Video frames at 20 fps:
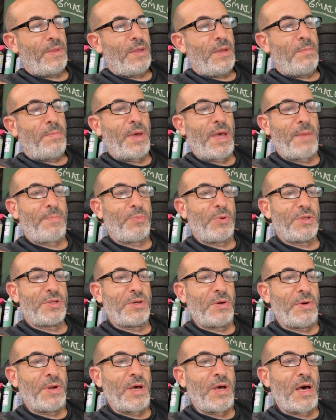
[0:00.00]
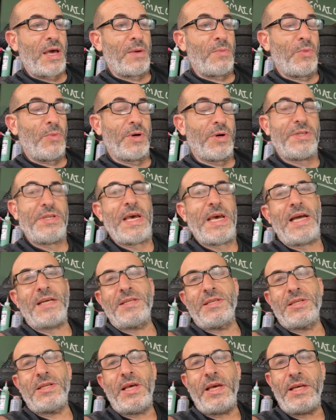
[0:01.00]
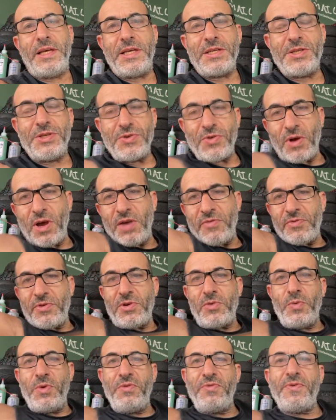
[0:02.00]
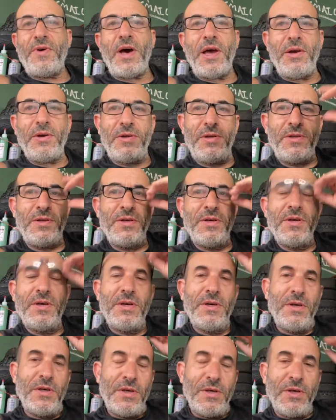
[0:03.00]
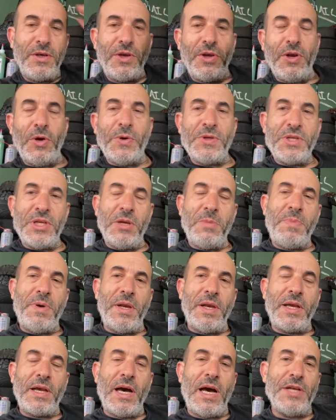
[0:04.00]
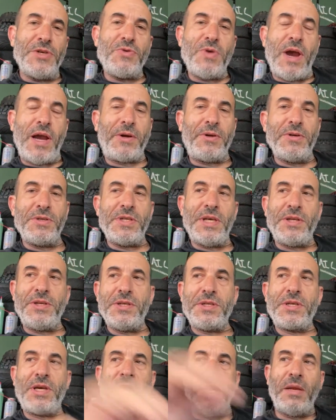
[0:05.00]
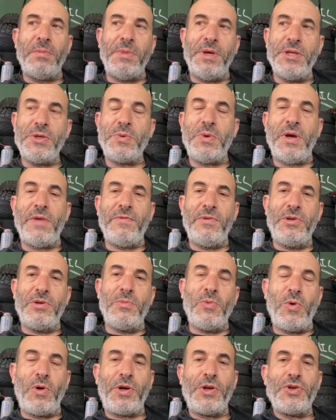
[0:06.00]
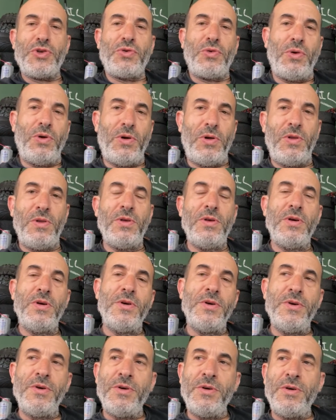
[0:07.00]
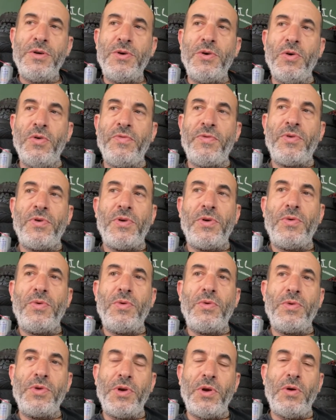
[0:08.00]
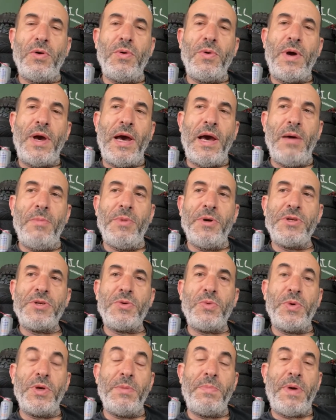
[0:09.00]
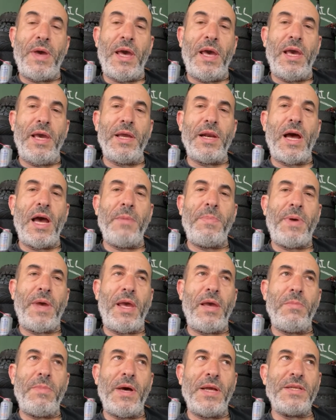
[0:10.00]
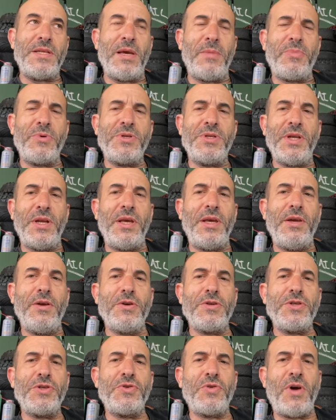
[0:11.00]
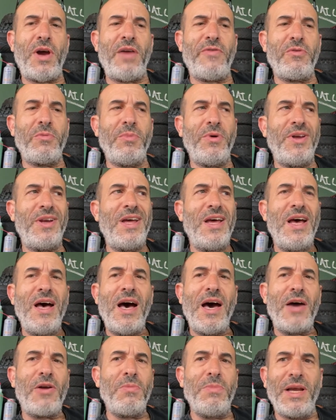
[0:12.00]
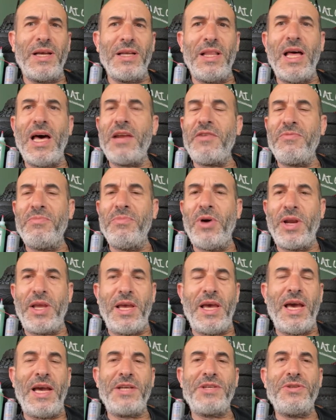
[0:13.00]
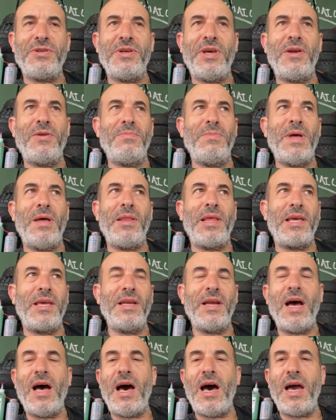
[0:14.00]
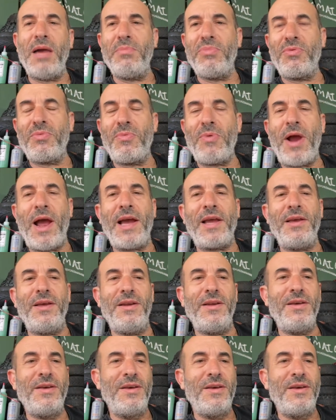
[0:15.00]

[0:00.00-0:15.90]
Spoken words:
Pep, what's going on? What are taxes like as a driver? We file, you know, as independent contractors. That just kind of means we have a little more control over, you know, how much we pay. And I pay about 10% a year as a driver, but I don't make a lot of money, actually. I'm not like in a high bracket.